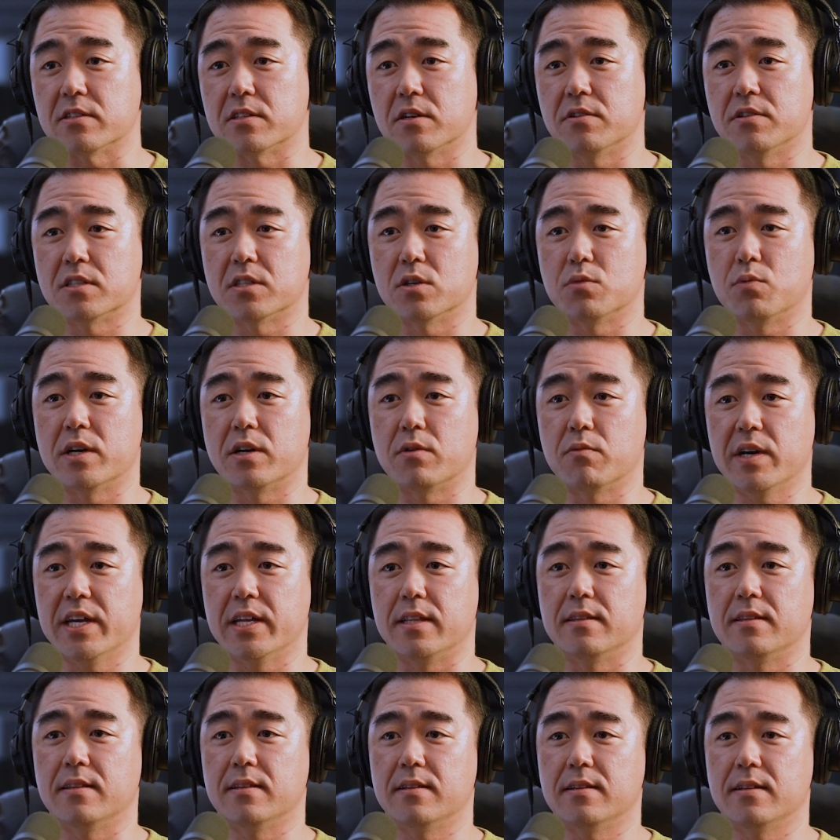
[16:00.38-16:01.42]
So it's a win win.
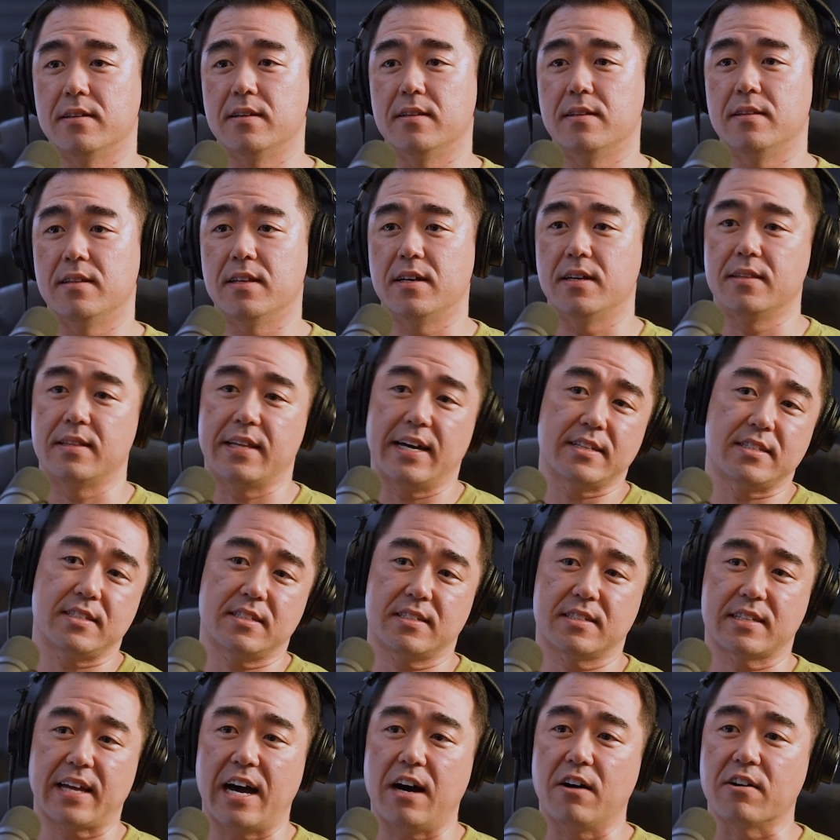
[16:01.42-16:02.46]
And then
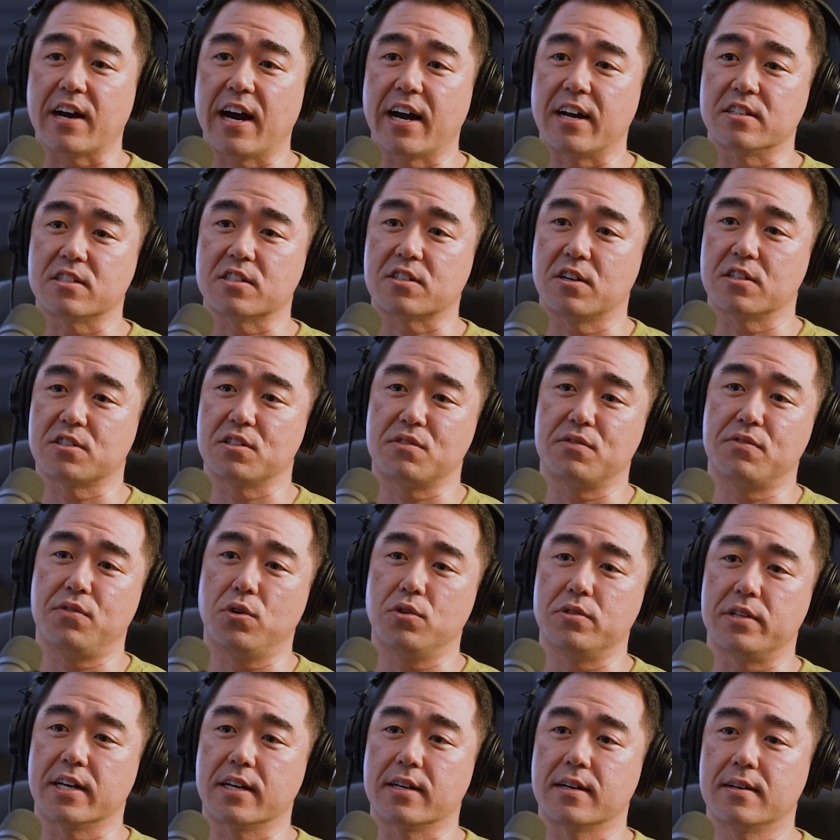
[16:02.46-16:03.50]
that's how it kind of starts
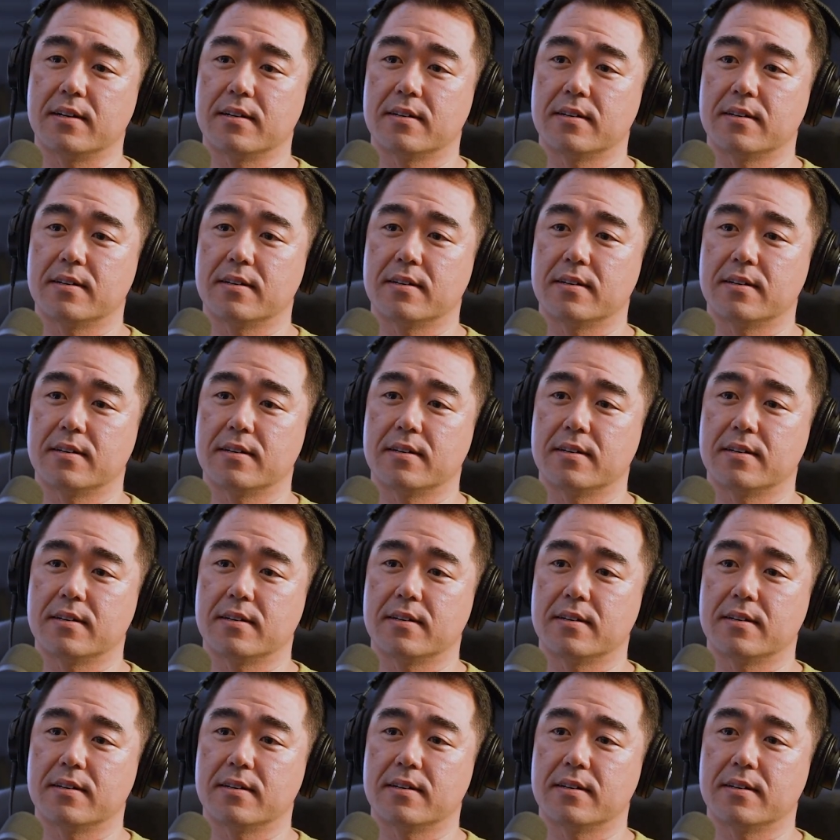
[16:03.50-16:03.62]
unfolding.